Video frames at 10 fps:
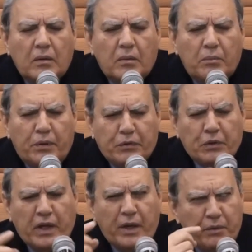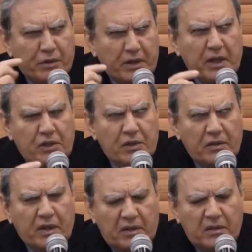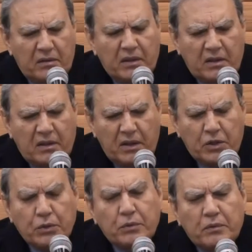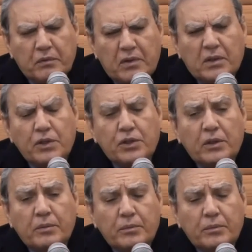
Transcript: before I will reach that issue of discussion.